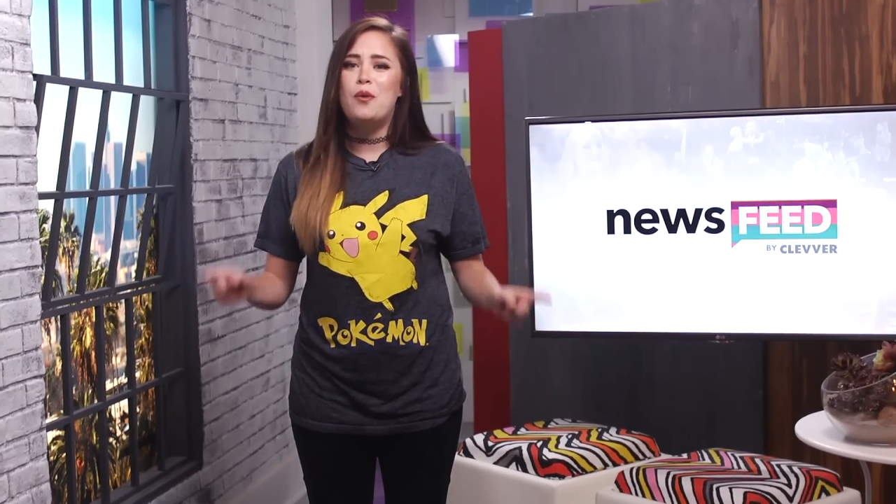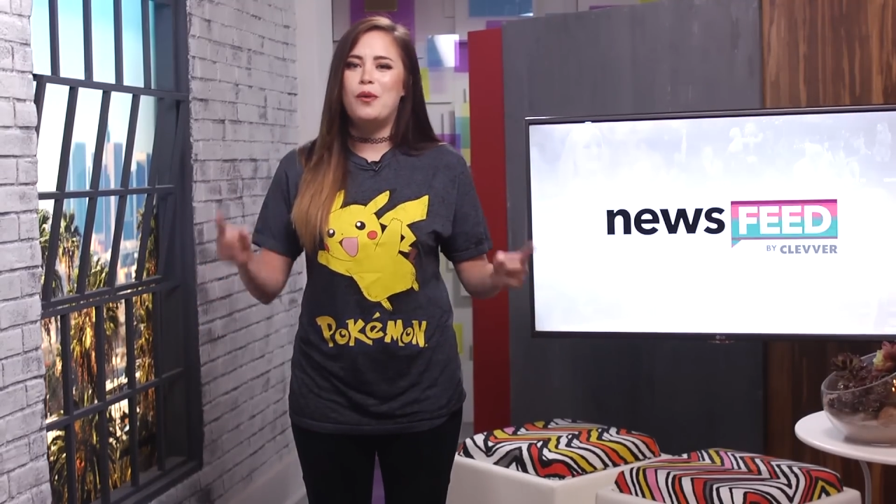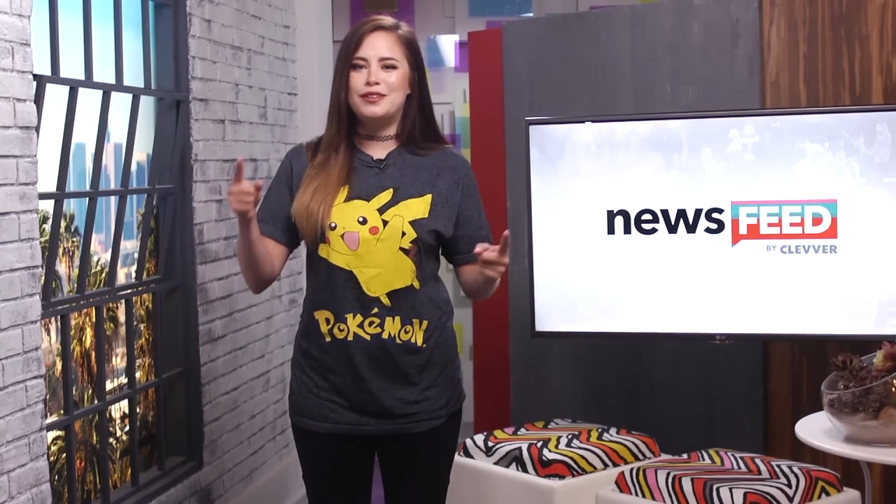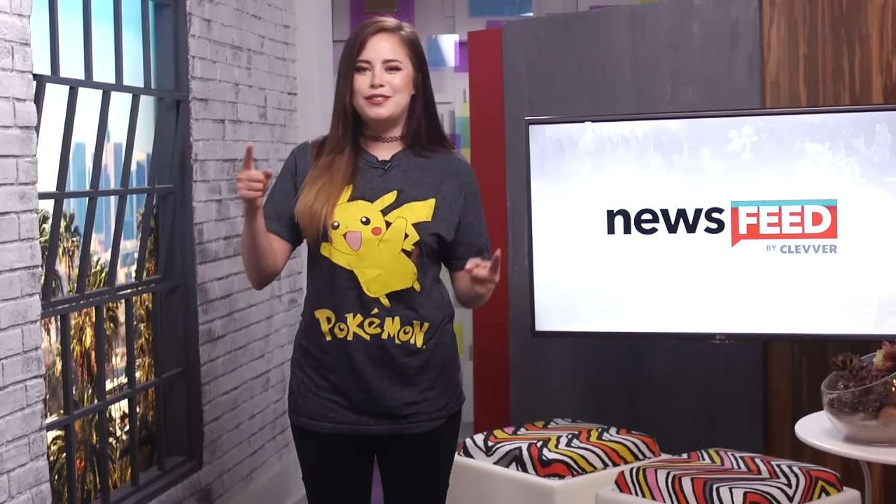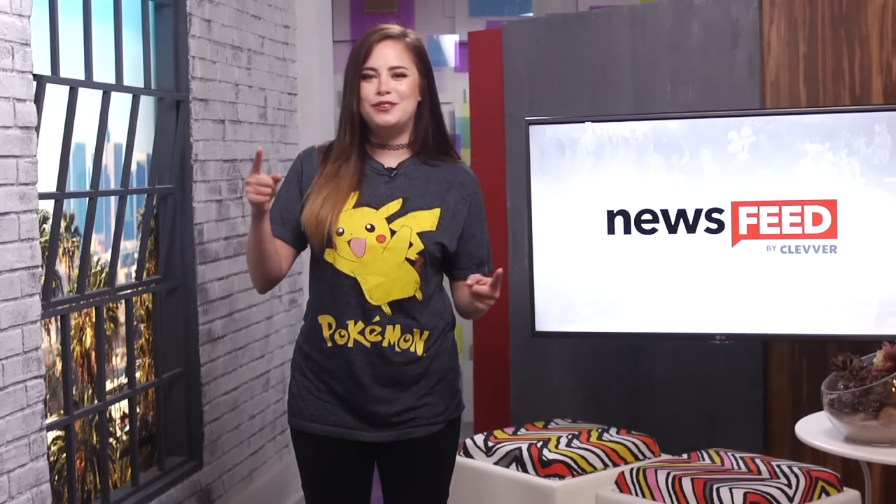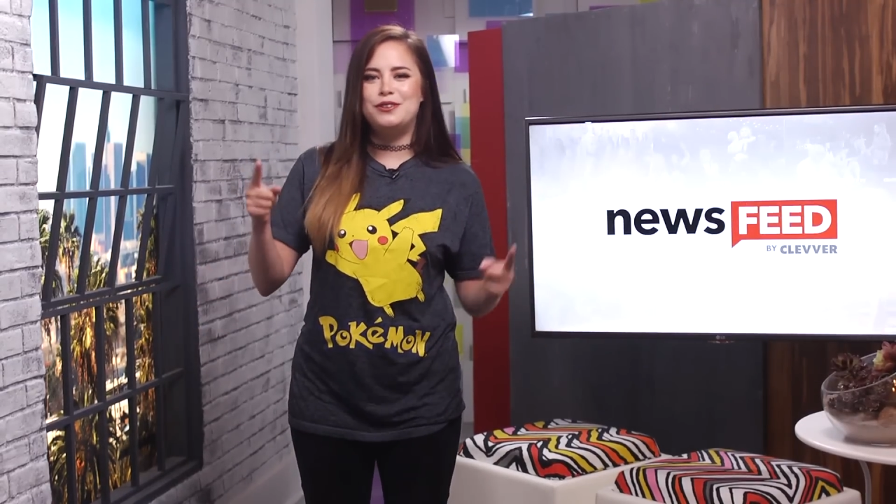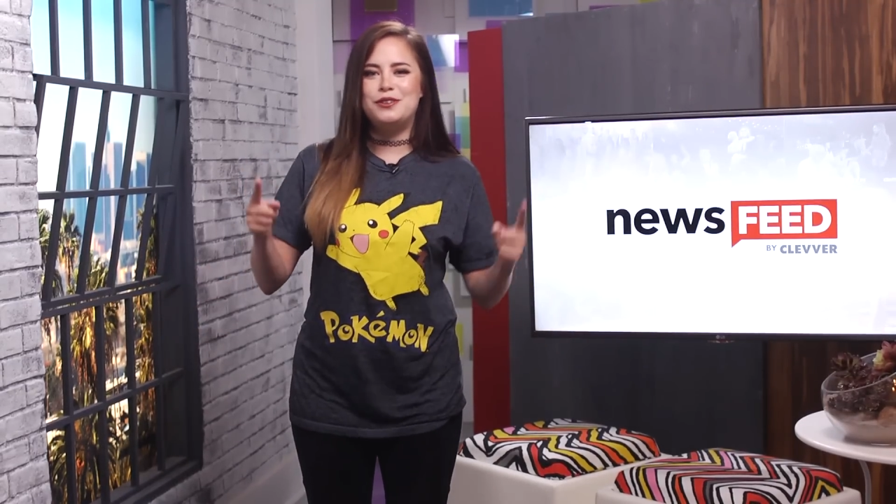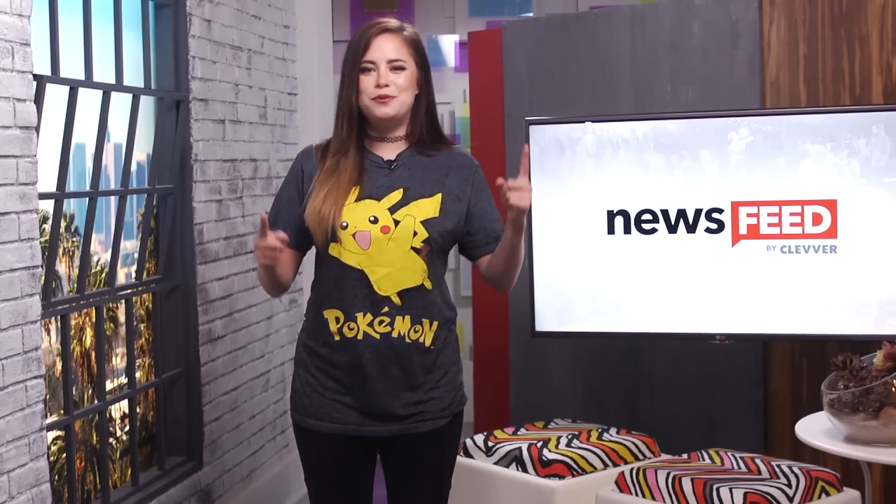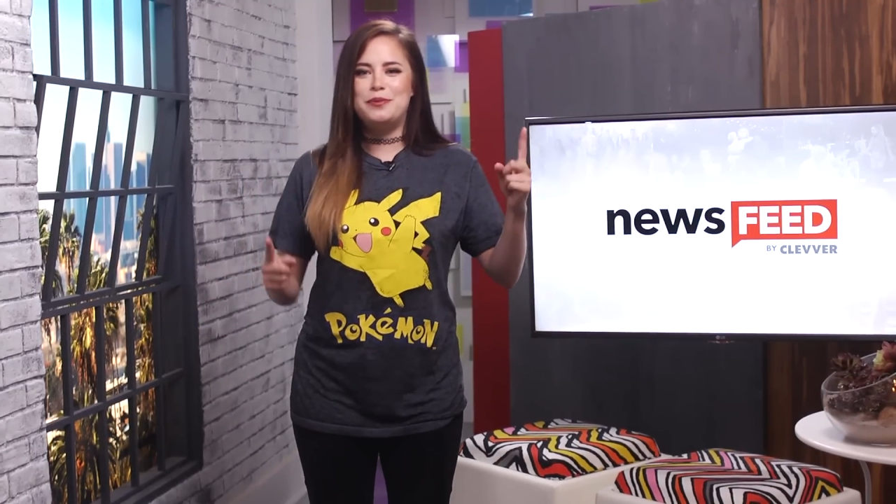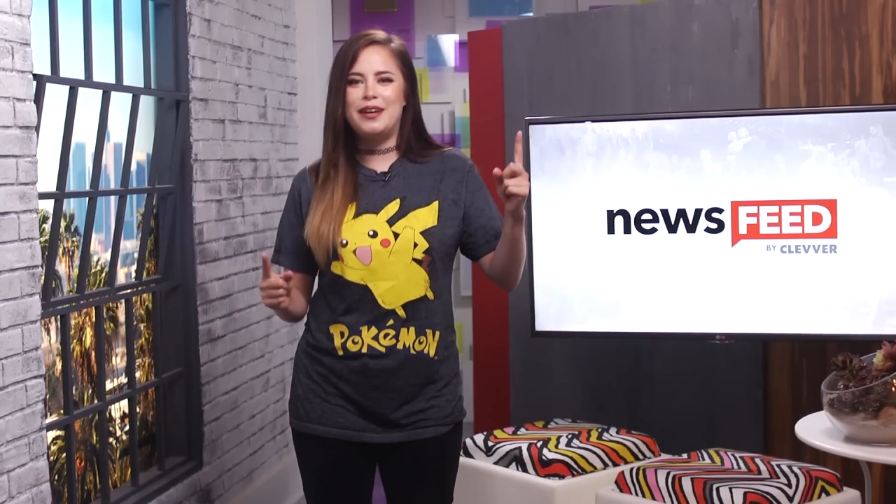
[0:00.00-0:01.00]
what do
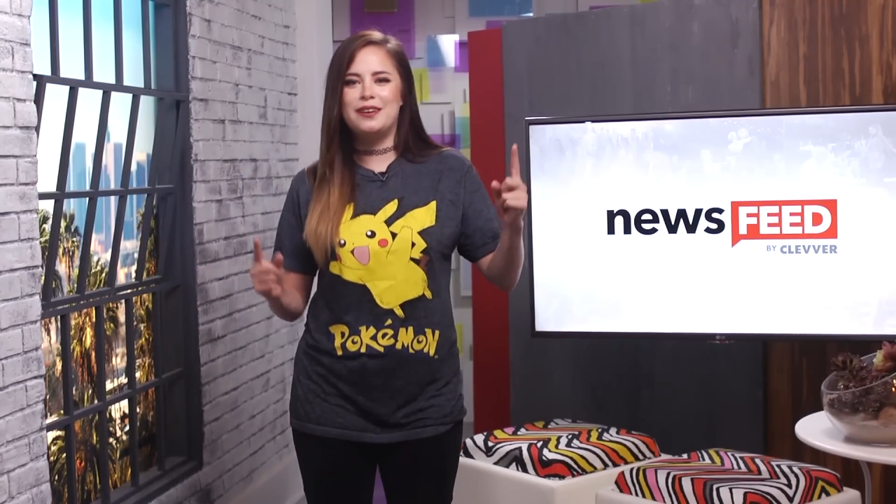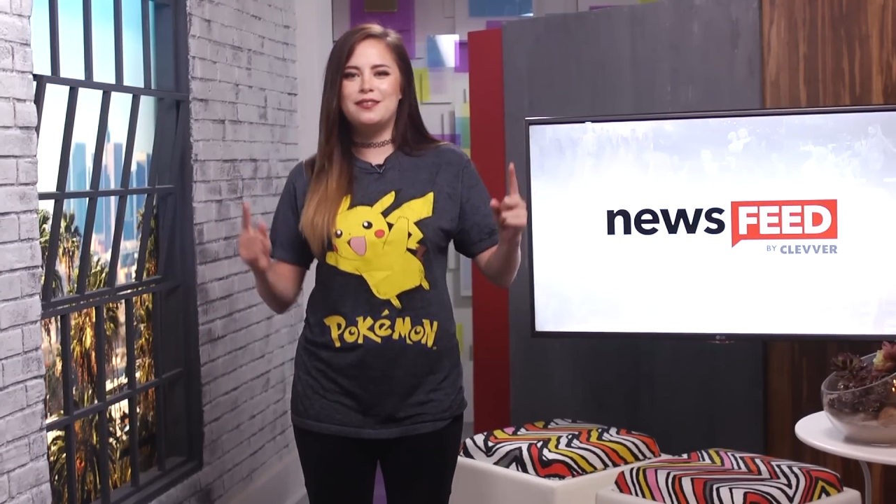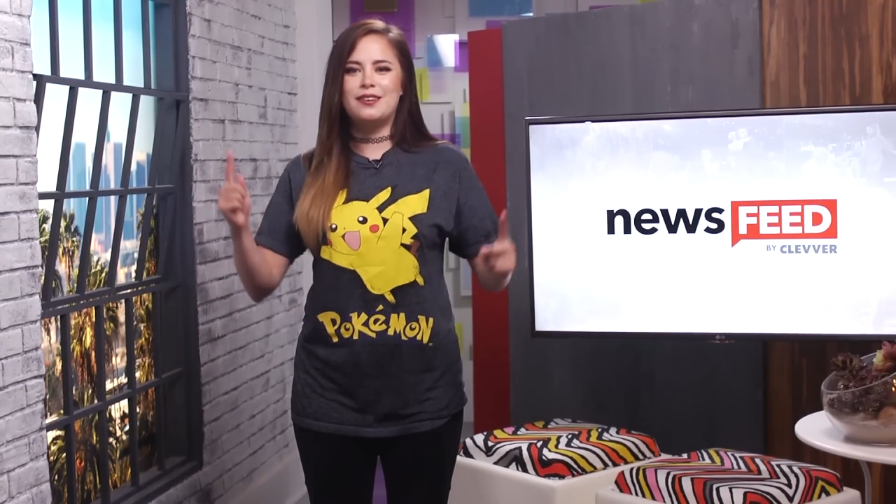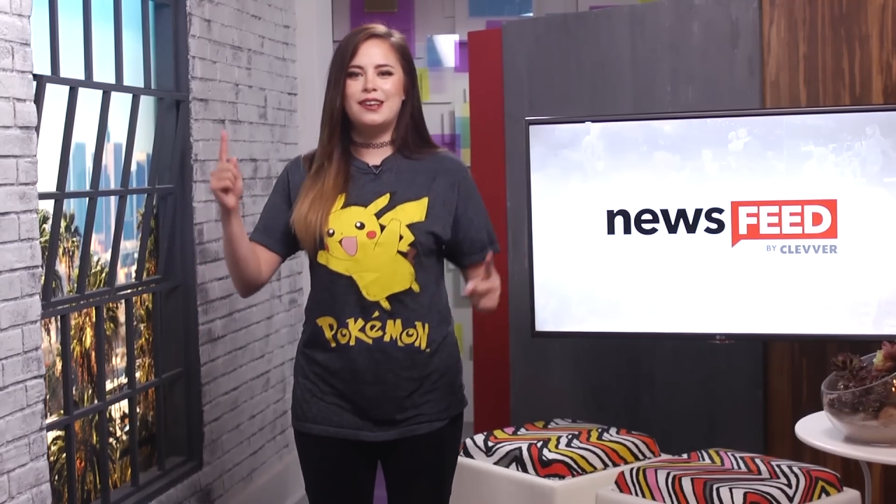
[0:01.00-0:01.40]
you mean?